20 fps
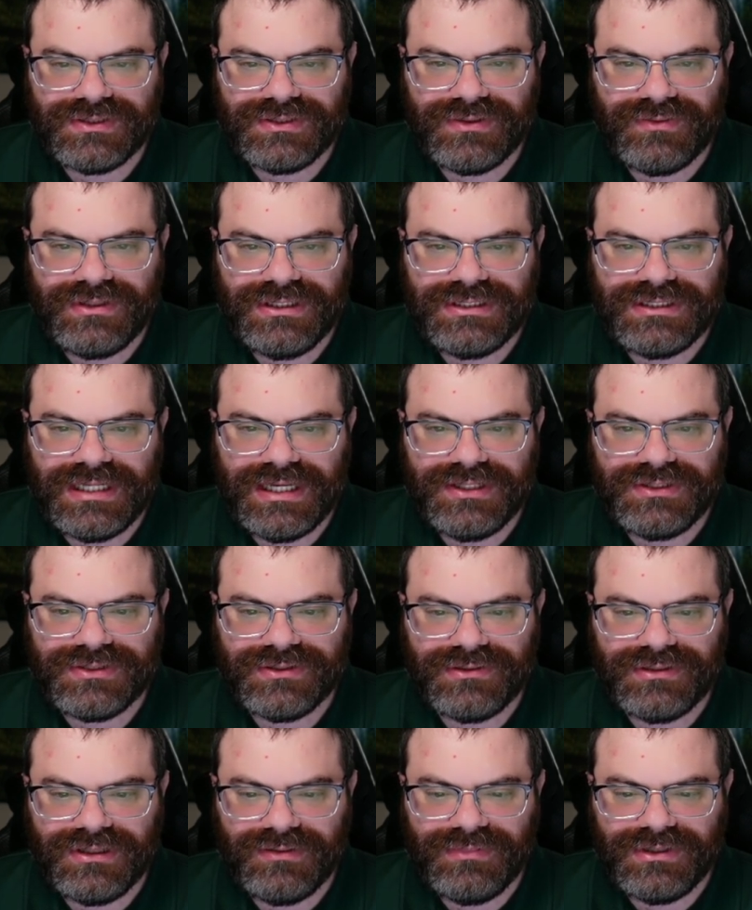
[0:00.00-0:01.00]
So these eights
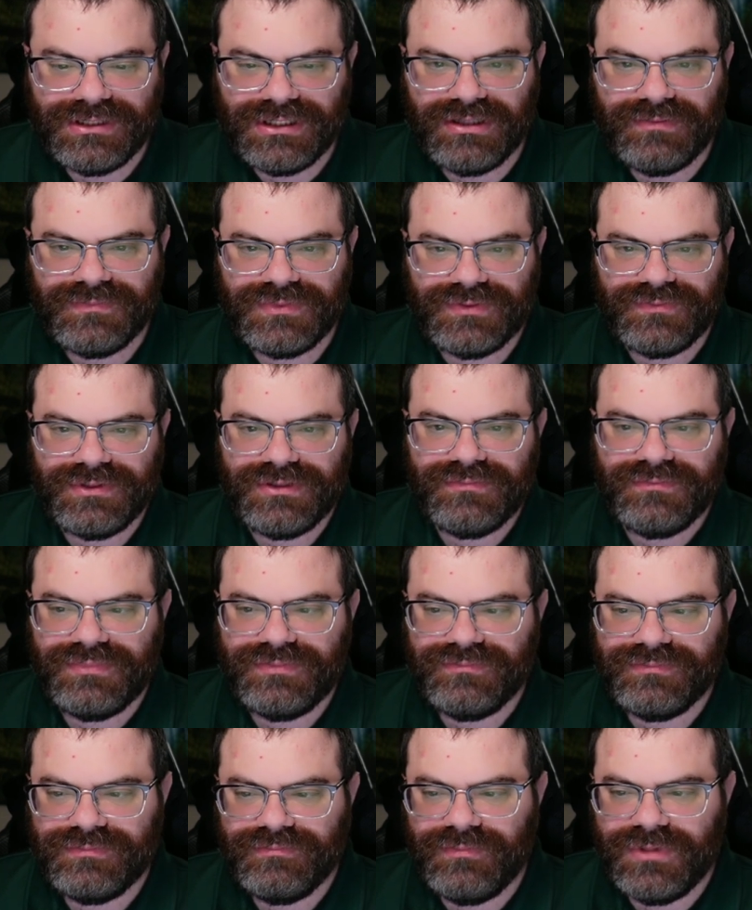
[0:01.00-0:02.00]
are doubled up, so we can
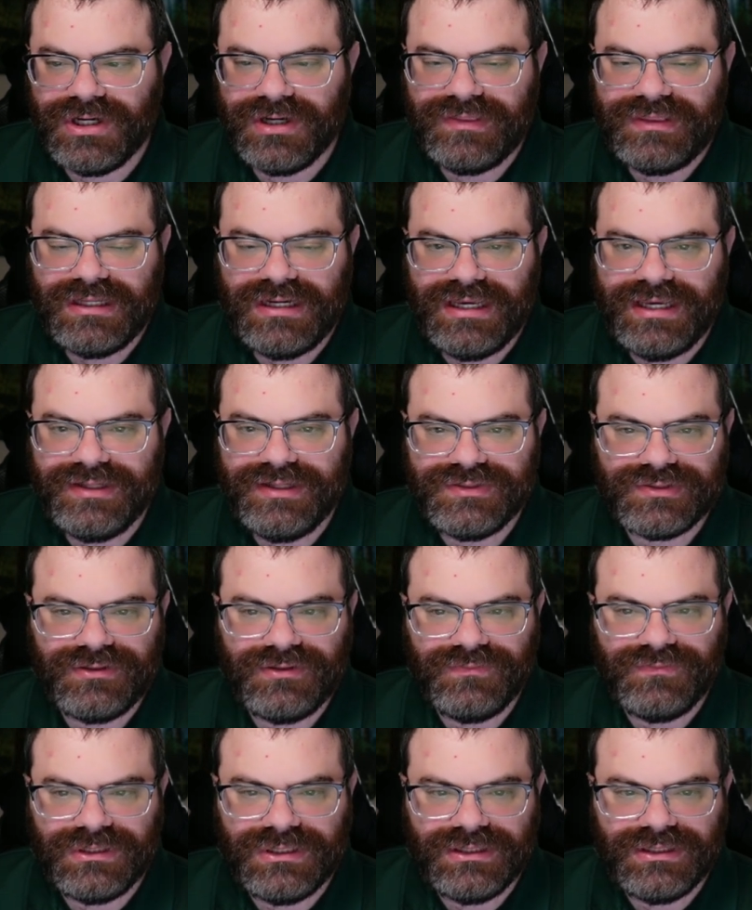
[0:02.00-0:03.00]
mark that eights are
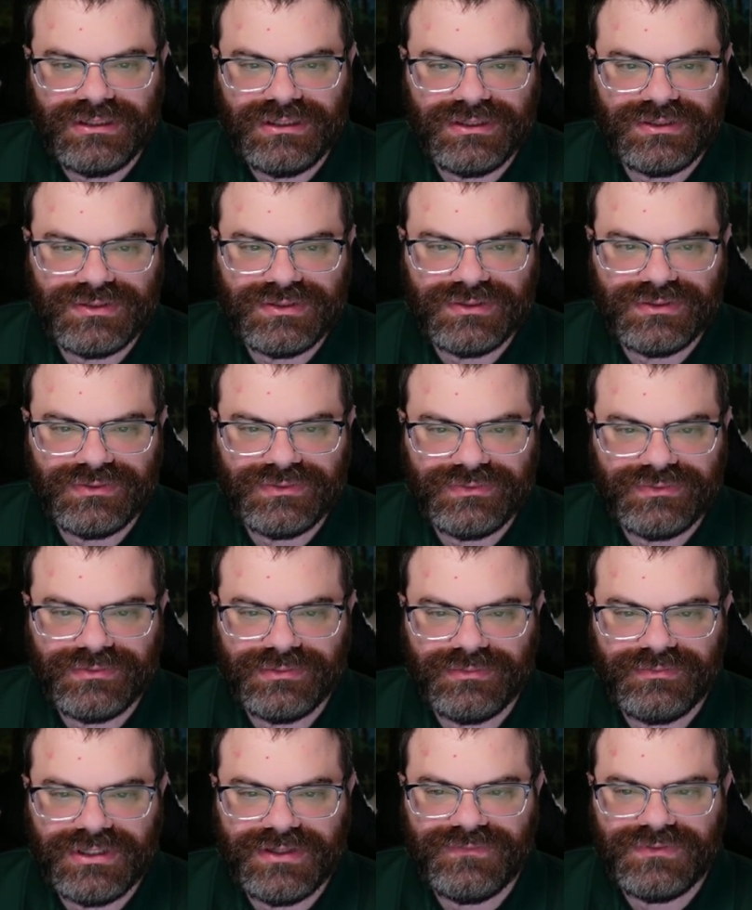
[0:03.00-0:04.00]
in one of these two.
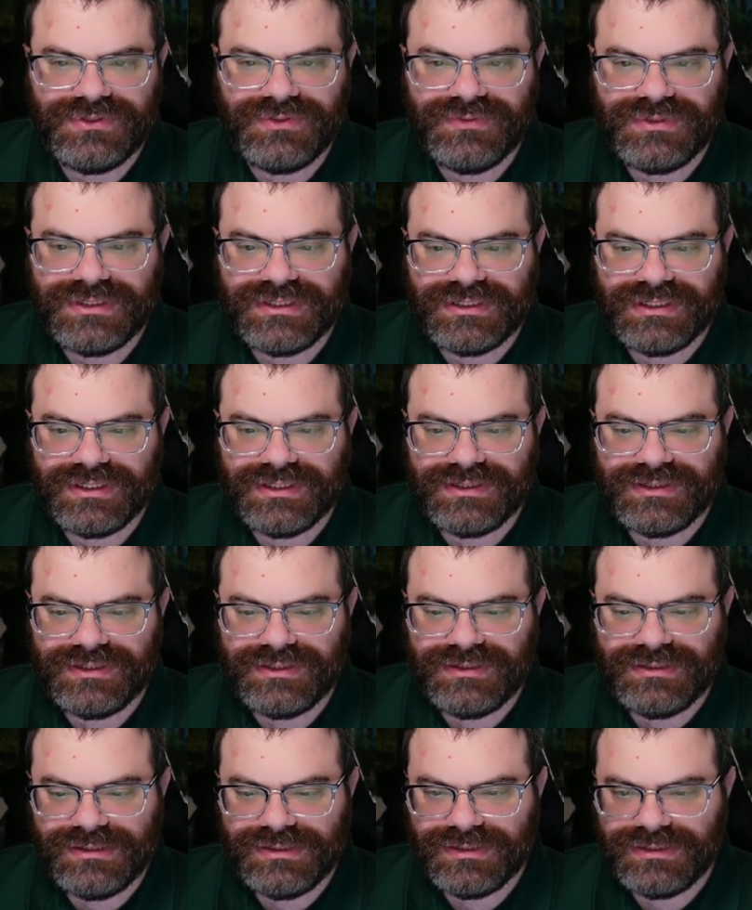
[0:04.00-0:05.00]
We have two
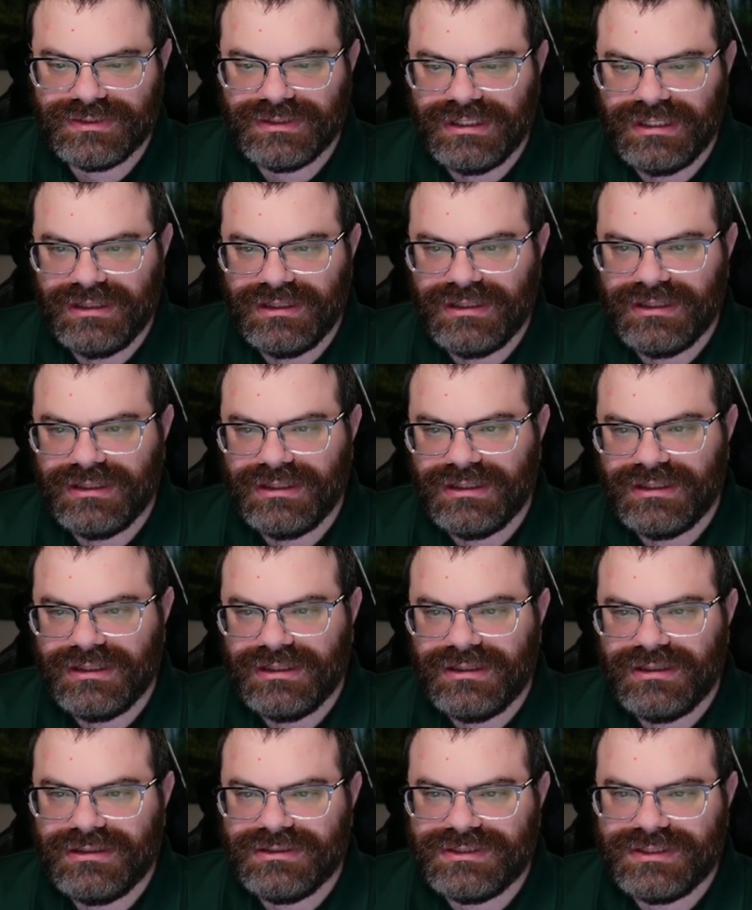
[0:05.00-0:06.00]
sixes.
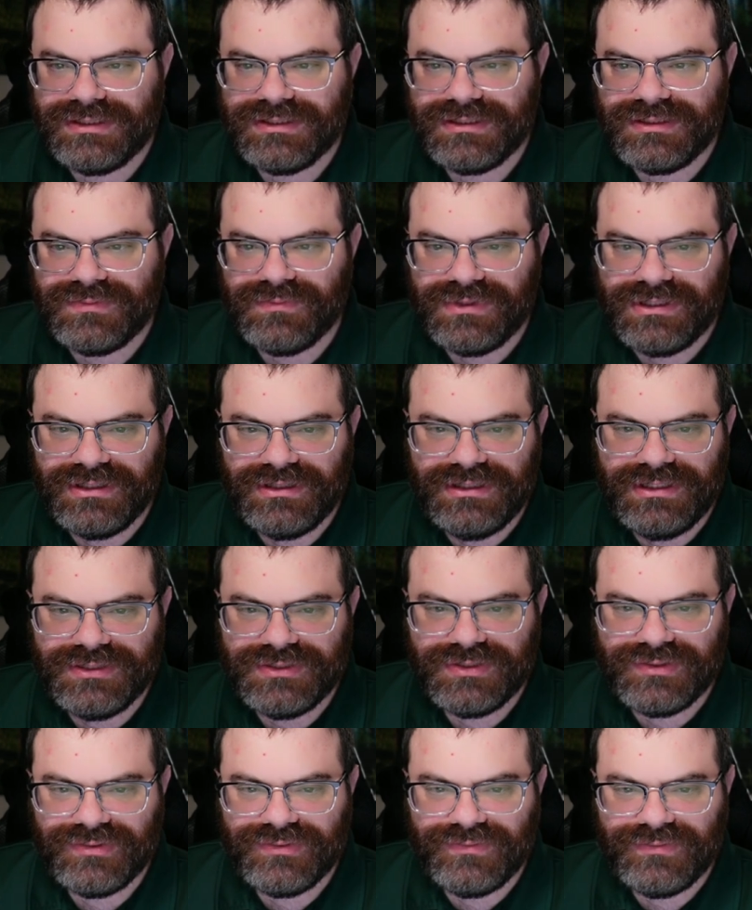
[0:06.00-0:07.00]
Six is in one of
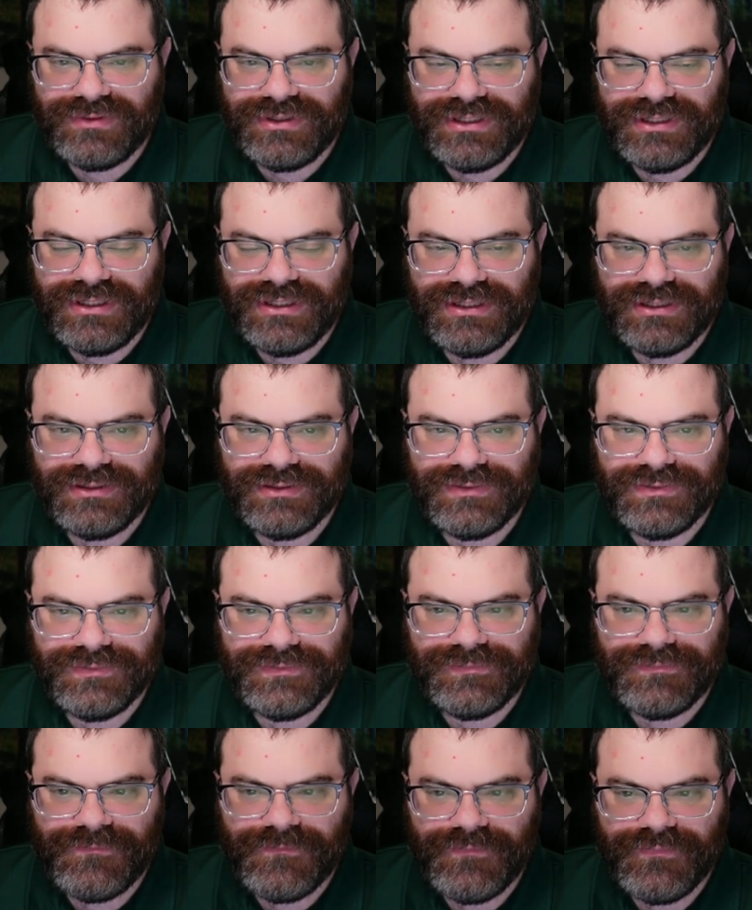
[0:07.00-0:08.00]
these three.
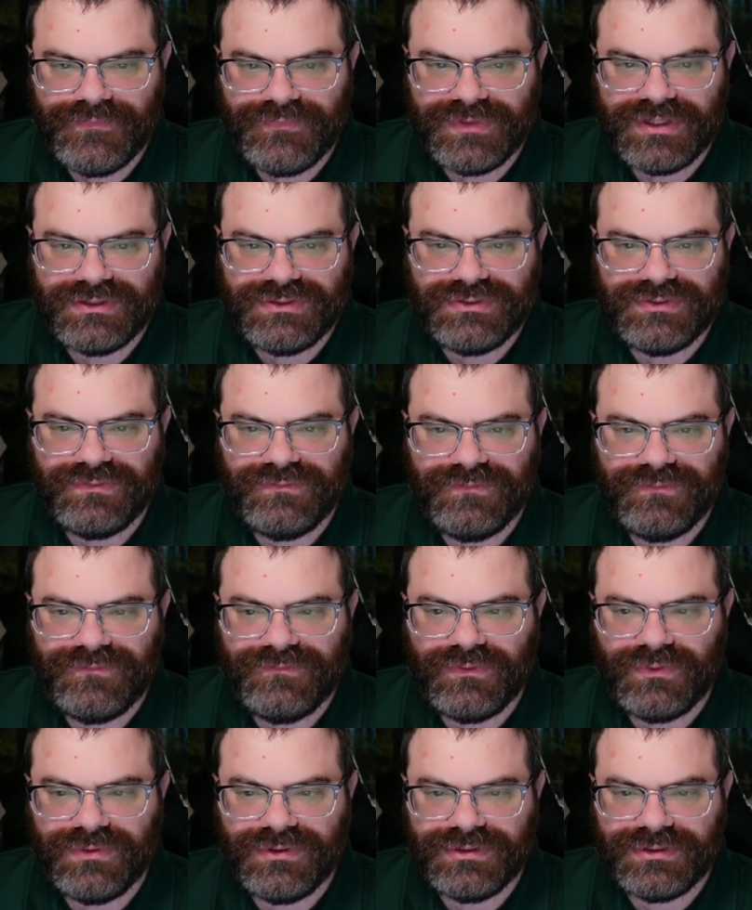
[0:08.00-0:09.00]
Two
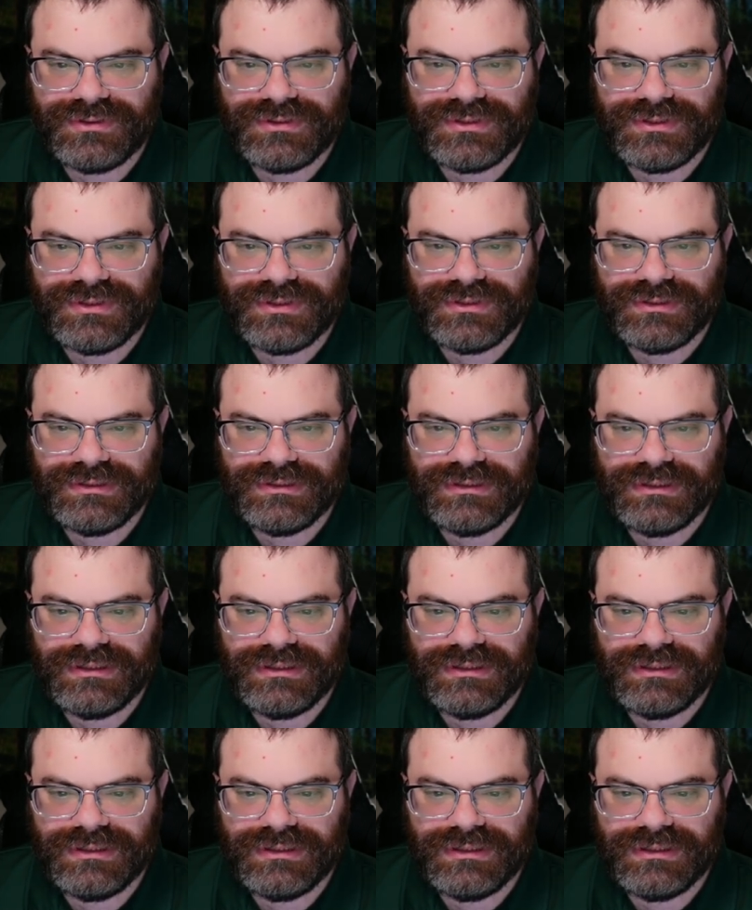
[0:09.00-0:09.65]
fours.